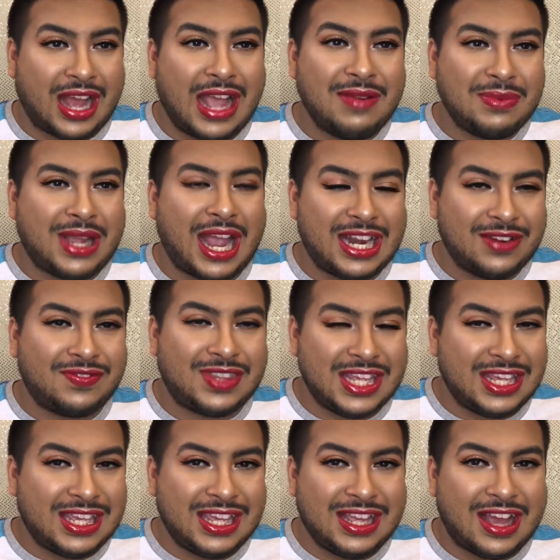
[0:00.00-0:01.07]
I'm kind of
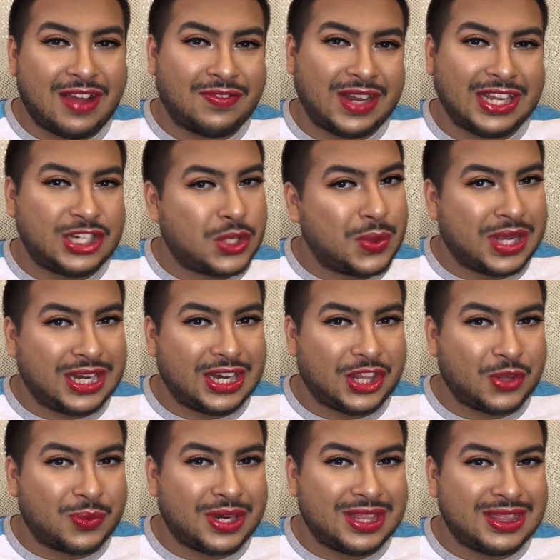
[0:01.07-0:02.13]
thinking of like doing
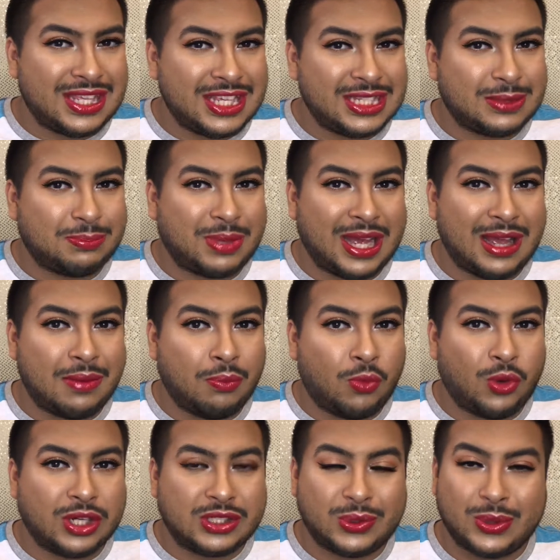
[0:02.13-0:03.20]
another one of these, but
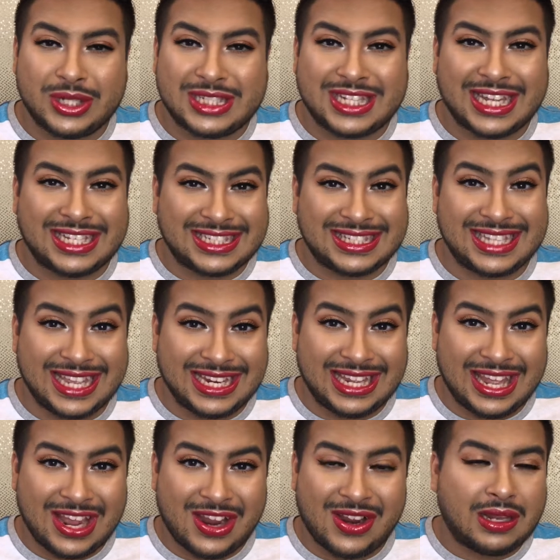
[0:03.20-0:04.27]
more towards like
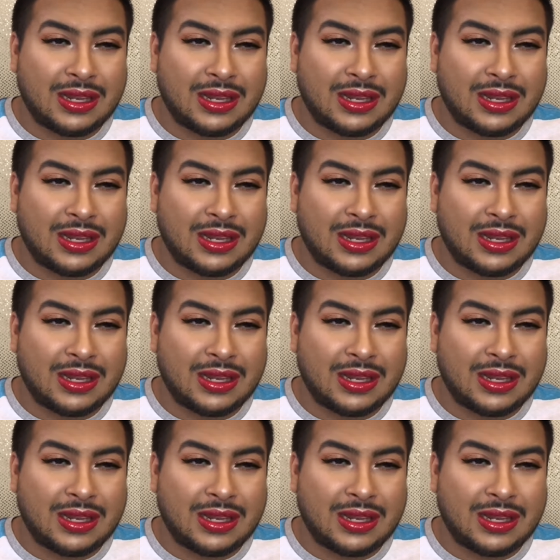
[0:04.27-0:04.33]
skincare.